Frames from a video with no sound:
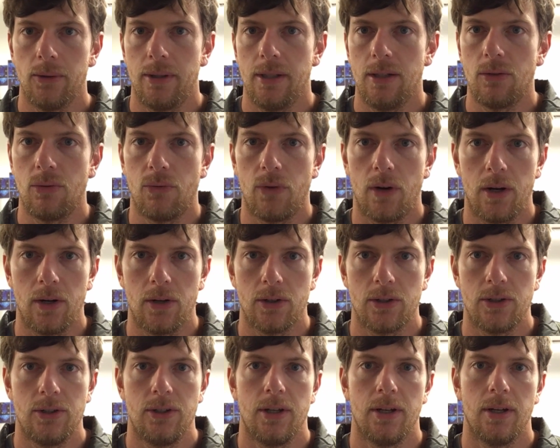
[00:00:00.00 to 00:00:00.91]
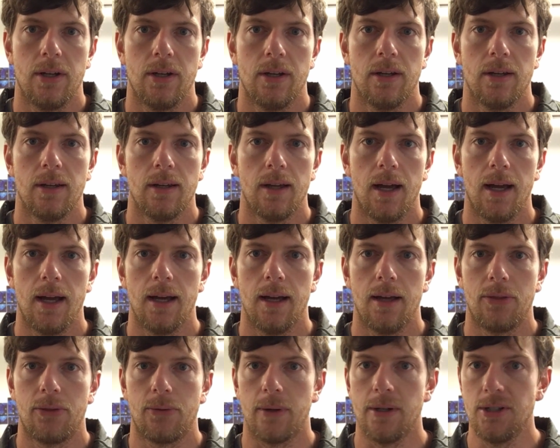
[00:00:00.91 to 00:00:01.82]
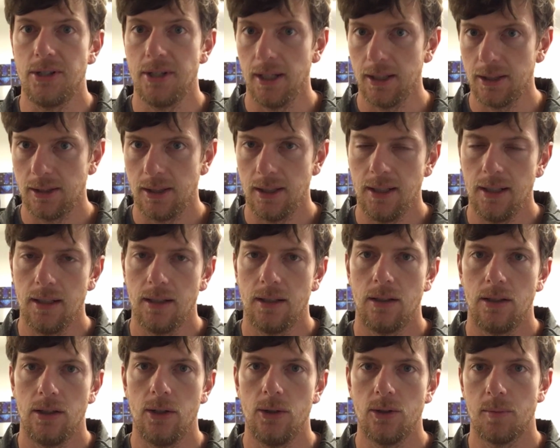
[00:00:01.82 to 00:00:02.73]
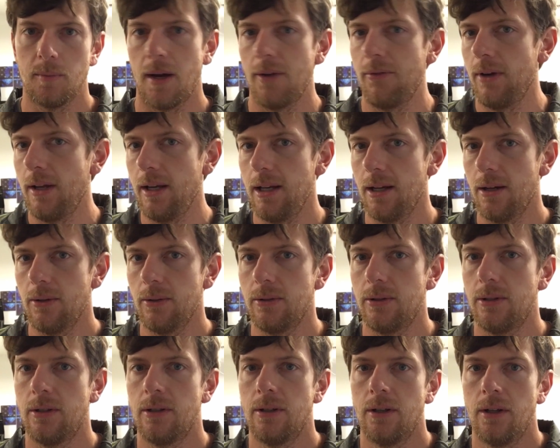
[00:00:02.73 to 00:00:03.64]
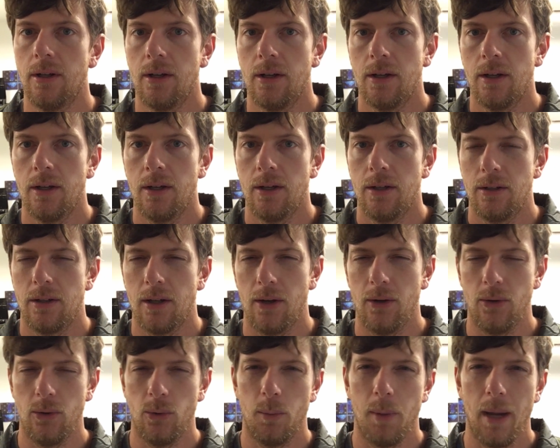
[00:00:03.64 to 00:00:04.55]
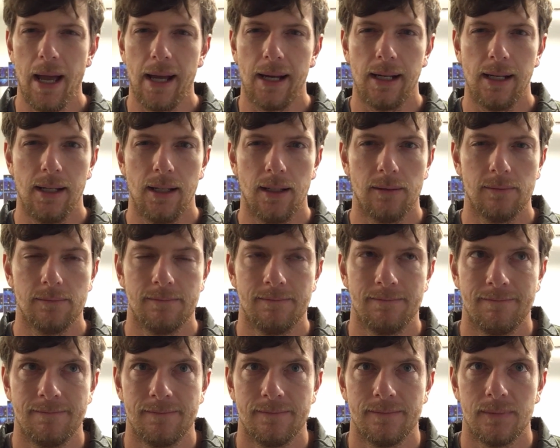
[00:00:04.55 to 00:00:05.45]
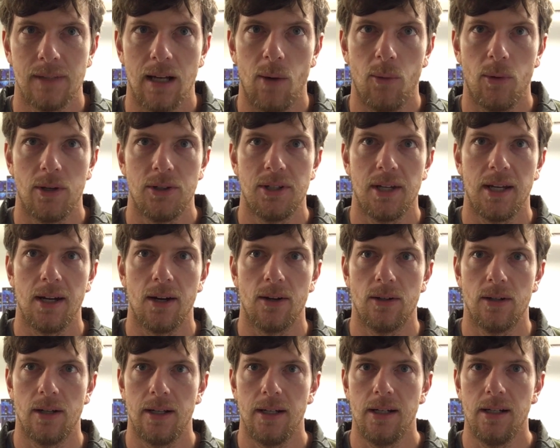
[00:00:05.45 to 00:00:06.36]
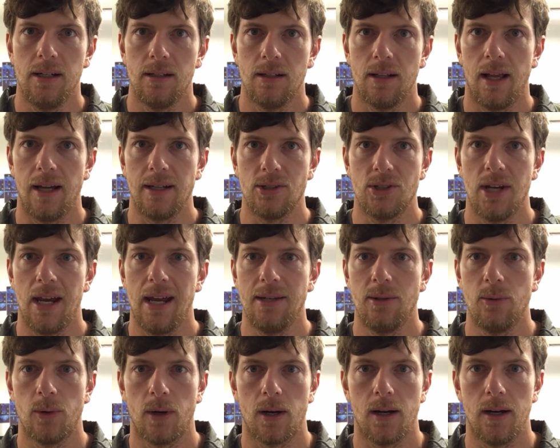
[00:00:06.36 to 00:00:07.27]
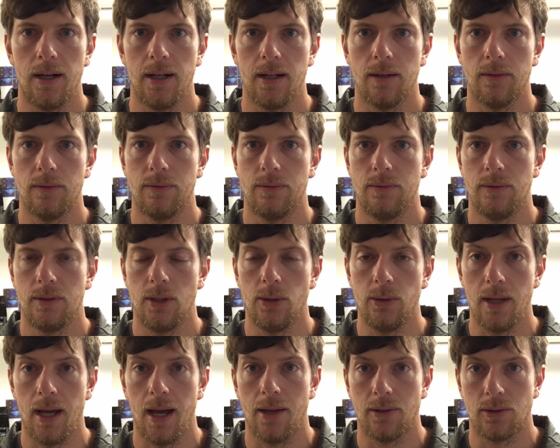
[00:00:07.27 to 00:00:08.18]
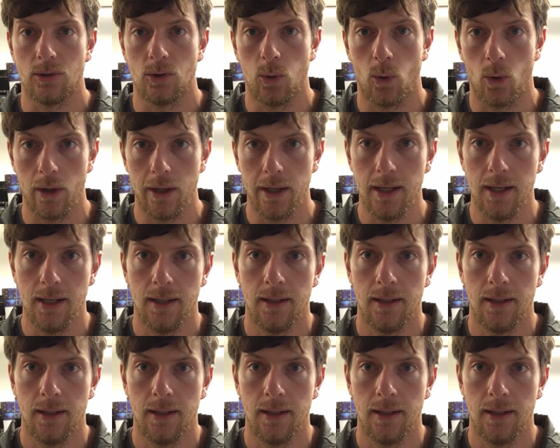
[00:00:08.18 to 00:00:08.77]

his first 360 using my videos. So back in, I want to say early, like January of 2020,